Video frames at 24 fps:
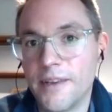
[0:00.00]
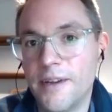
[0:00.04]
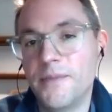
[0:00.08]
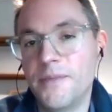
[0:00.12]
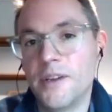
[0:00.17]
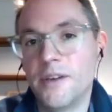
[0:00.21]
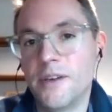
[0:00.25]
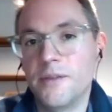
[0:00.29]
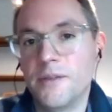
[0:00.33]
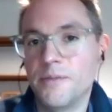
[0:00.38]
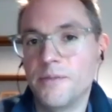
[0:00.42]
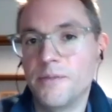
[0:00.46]

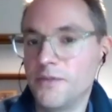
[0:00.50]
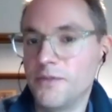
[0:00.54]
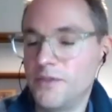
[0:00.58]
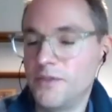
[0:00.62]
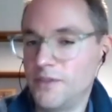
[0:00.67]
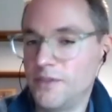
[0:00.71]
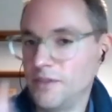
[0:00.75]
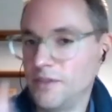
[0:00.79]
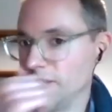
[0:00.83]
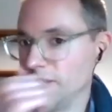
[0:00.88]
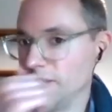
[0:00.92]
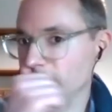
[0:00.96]
um, you know,
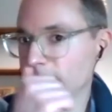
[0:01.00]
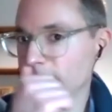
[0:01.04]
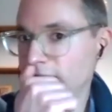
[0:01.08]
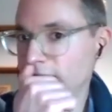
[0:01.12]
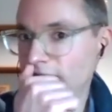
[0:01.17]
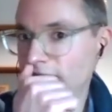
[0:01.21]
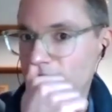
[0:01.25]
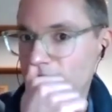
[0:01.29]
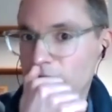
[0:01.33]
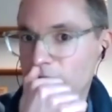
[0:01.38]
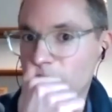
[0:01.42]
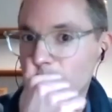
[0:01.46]

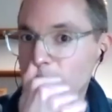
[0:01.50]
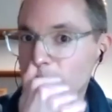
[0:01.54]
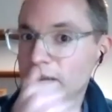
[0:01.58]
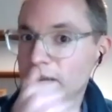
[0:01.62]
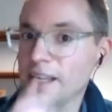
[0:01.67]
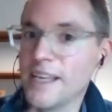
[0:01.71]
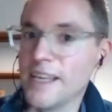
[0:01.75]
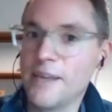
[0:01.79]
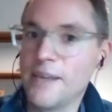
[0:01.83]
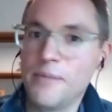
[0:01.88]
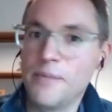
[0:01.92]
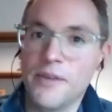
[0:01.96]

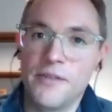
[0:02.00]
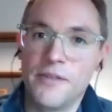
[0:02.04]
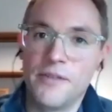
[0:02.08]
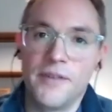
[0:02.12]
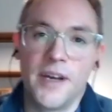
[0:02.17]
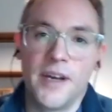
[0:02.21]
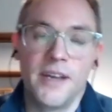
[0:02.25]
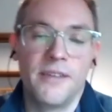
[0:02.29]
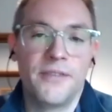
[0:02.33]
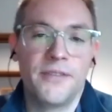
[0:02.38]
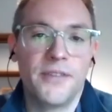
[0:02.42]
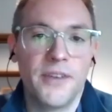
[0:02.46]
definitely keep the
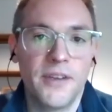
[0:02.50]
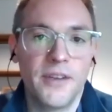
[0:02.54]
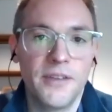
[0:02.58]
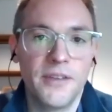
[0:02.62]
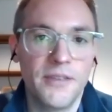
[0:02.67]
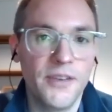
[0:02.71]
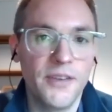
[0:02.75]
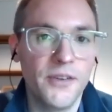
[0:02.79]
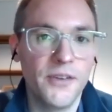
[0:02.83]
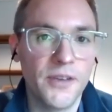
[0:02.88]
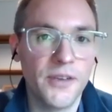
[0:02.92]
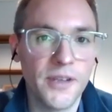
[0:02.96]
faith
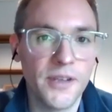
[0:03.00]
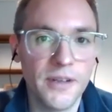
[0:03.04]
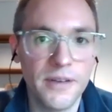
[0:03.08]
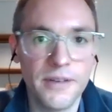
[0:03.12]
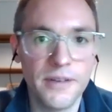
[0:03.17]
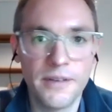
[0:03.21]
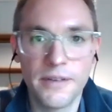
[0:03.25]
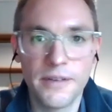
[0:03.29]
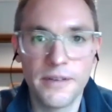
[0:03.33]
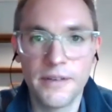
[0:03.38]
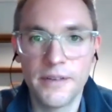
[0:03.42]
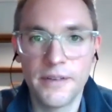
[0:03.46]
that you
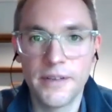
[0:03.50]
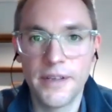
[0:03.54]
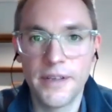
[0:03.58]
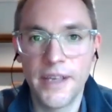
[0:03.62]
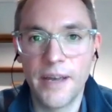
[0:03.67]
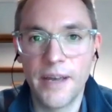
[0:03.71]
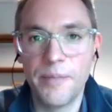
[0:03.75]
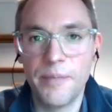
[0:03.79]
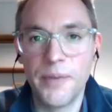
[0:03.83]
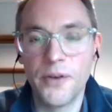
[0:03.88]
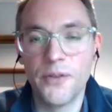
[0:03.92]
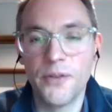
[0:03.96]
can
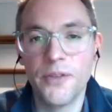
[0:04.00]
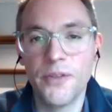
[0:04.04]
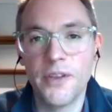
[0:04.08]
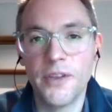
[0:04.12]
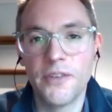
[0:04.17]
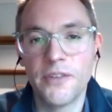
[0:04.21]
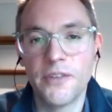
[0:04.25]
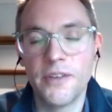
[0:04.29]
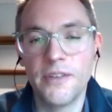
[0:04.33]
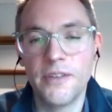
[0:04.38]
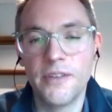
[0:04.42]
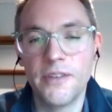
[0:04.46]
get beyond
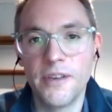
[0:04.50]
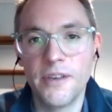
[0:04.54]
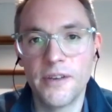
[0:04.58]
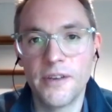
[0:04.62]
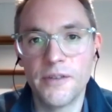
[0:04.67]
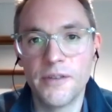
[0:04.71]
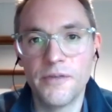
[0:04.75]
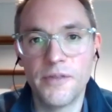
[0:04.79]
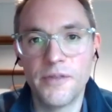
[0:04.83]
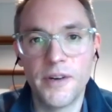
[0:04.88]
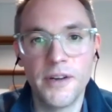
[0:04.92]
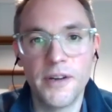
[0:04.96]
this and that you
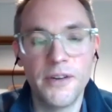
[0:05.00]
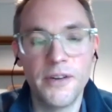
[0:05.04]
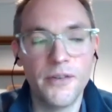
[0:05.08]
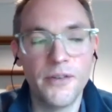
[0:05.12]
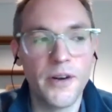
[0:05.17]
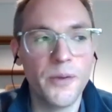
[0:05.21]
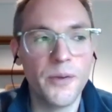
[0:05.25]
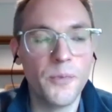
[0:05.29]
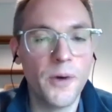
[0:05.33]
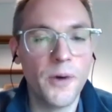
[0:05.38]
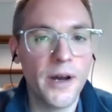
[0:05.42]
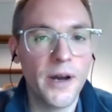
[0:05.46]
can find
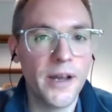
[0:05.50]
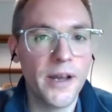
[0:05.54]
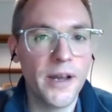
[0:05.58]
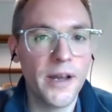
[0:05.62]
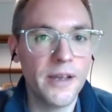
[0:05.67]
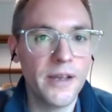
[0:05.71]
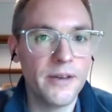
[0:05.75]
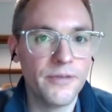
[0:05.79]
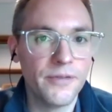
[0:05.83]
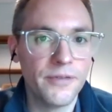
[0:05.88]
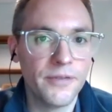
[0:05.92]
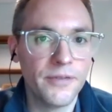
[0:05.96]
your own way
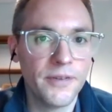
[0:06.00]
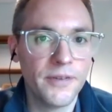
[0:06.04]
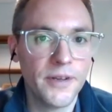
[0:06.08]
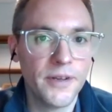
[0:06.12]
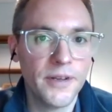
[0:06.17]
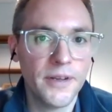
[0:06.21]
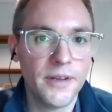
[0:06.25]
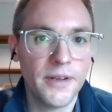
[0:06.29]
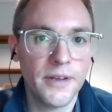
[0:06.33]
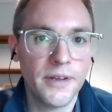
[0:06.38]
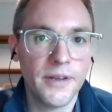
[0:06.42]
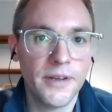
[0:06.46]
of,
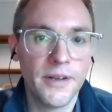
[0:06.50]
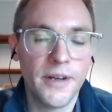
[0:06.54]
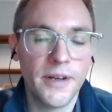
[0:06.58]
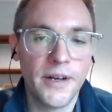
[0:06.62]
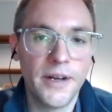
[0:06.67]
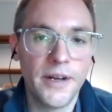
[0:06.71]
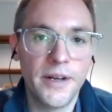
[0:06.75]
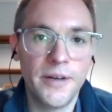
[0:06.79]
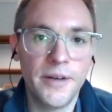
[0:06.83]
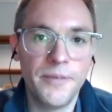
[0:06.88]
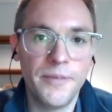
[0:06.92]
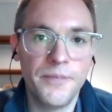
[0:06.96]

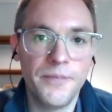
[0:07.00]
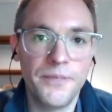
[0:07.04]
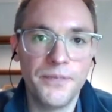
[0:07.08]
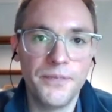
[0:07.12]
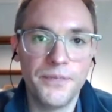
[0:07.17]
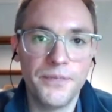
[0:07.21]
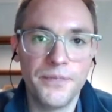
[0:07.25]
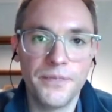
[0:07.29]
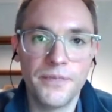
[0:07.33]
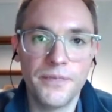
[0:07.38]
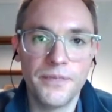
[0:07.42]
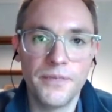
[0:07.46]
um,
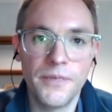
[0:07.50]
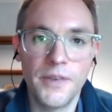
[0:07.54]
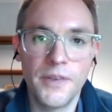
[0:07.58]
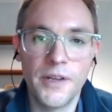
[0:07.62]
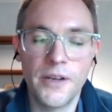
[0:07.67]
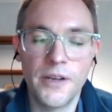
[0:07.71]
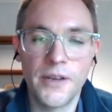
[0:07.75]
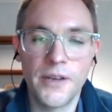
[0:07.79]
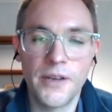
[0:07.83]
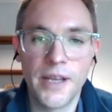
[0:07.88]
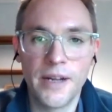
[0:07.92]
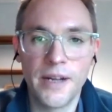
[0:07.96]
you
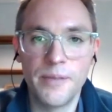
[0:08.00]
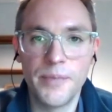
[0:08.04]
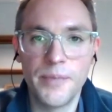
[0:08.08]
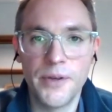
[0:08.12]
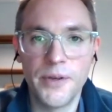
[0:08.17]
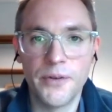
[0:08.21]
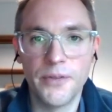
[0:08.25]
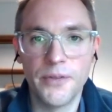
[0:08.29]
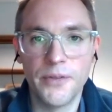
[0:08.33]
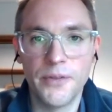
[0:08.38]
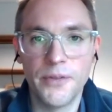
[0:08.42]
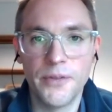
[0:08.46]
know, getting
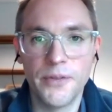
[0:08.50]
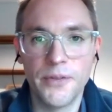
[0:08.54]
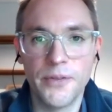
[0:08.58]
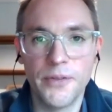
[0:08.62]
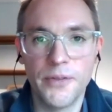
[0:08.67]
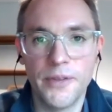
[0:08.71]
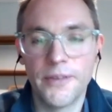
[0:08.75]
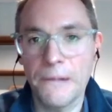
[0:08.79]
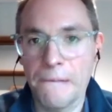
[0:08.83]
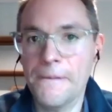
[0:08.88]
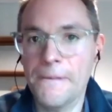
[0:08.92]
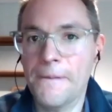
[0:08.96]
beyond
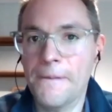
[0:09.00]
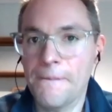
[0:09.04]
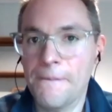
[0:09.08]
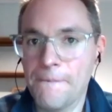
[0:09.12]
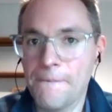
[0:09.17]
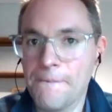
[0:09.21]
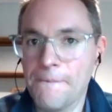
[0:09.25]
this